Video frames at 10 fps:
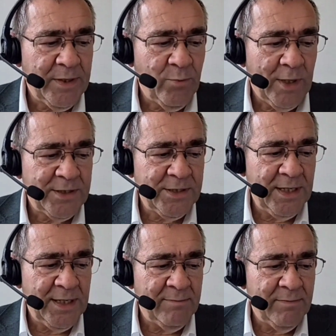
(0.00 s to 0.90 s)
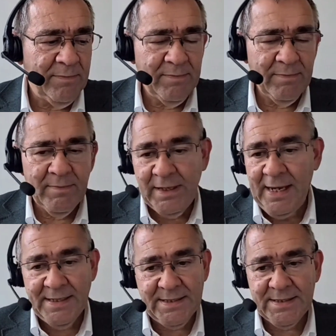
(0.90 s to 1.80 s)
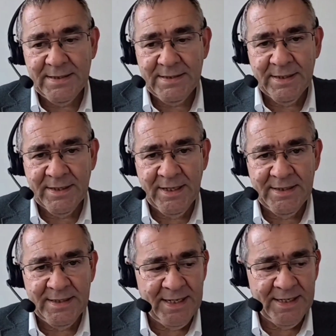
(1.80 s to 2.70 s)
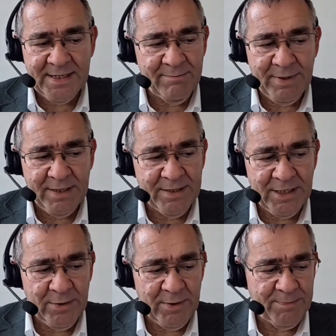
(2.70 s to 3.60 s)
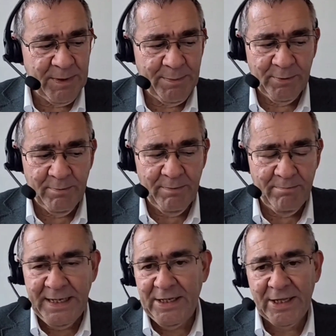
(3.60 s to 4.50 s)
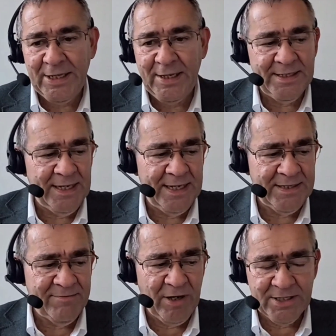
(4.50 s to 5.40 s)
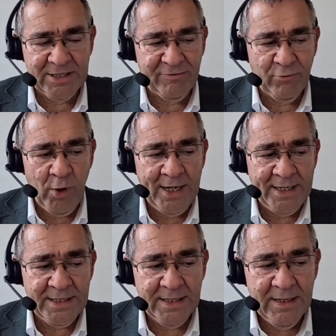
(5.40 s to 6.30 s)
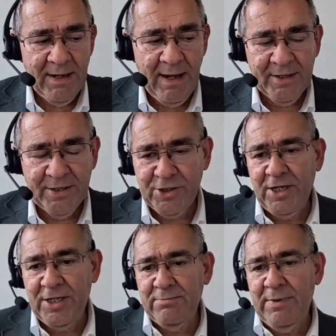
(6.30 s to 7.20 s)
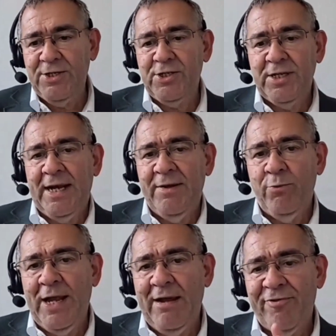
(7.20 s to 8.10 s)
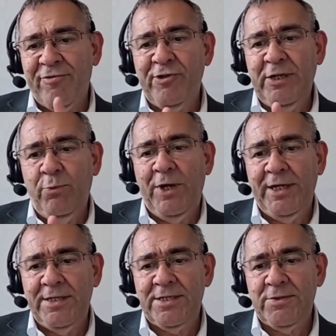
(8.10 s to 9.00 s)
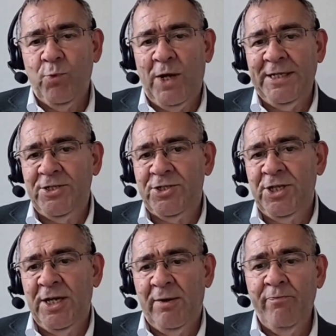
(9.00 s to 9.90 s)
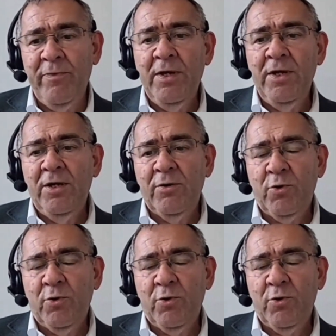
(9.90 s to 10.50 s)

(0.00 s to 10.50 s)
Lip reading: Within one term, yes, the 30 days can be continuous. People meet the 30 days in various different ways. I'm just going to mention again, we have 3 weeks, one each term,